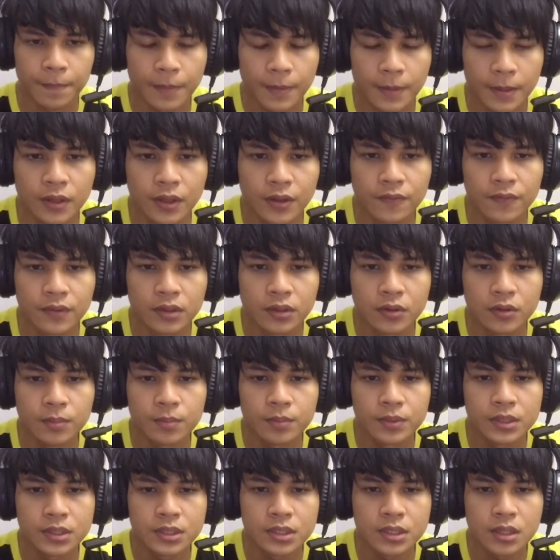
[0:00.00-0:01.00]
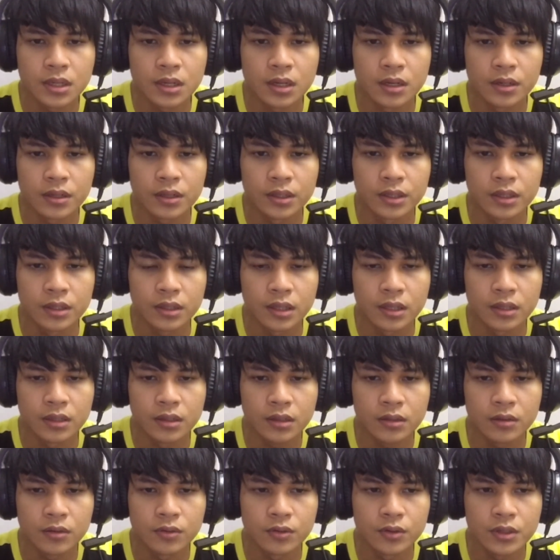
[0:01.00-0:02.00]
Even though PC are
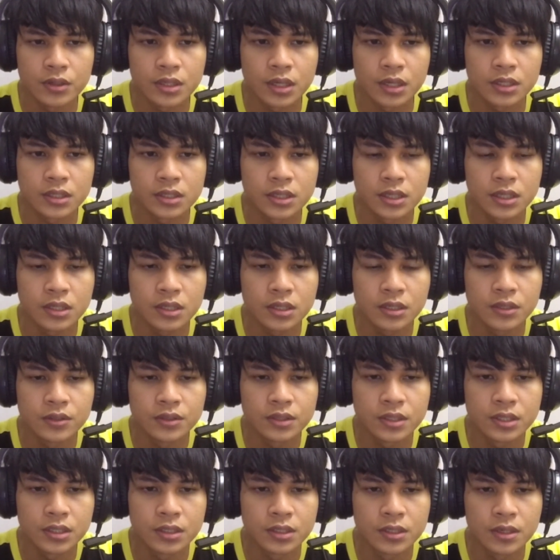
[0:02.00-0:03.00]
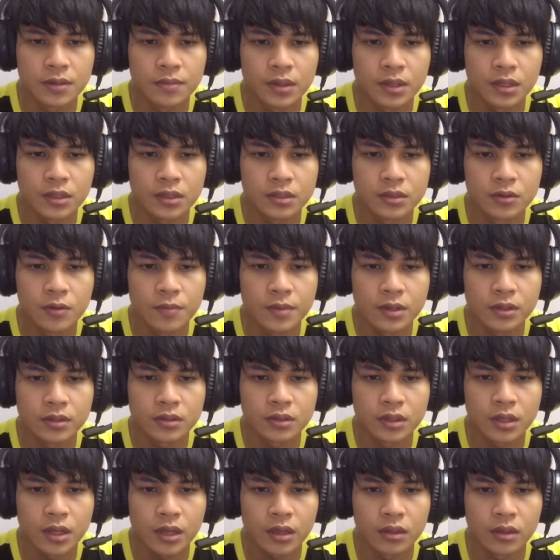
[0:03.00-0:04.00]
intended to use as single user system, it is normal to
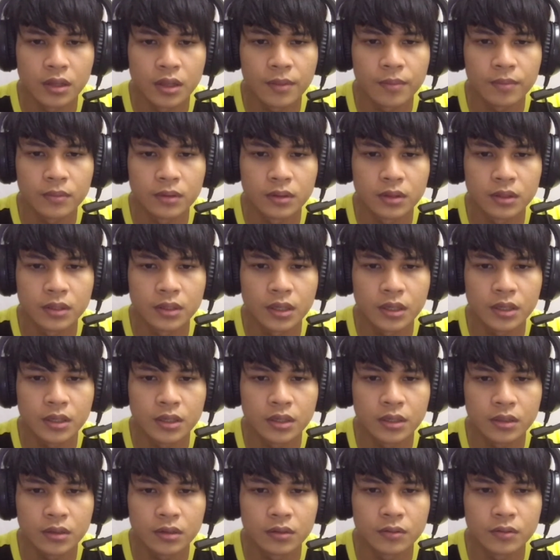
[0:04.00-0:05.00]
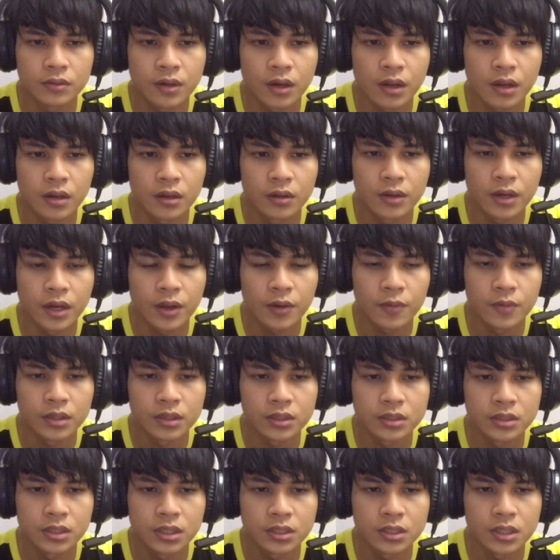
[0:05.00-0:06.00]
connect them together to create a network,
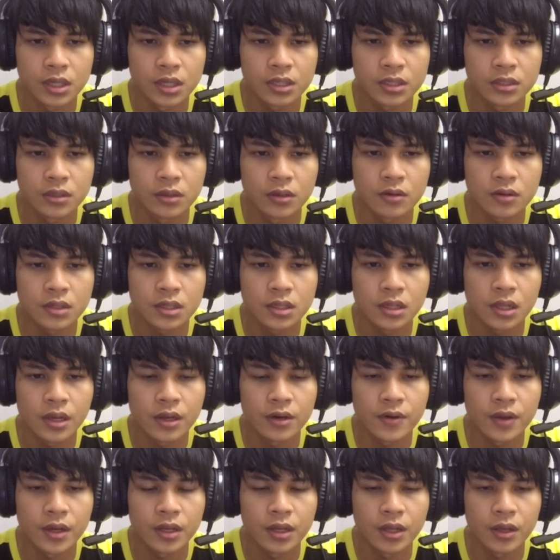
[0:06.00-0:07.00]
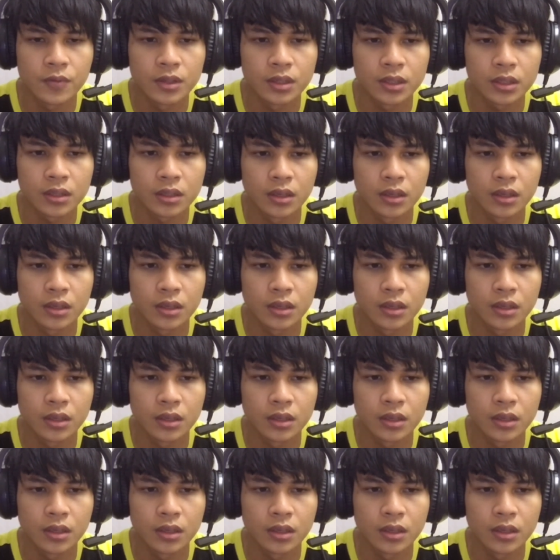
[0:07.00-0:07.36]
such as local area network.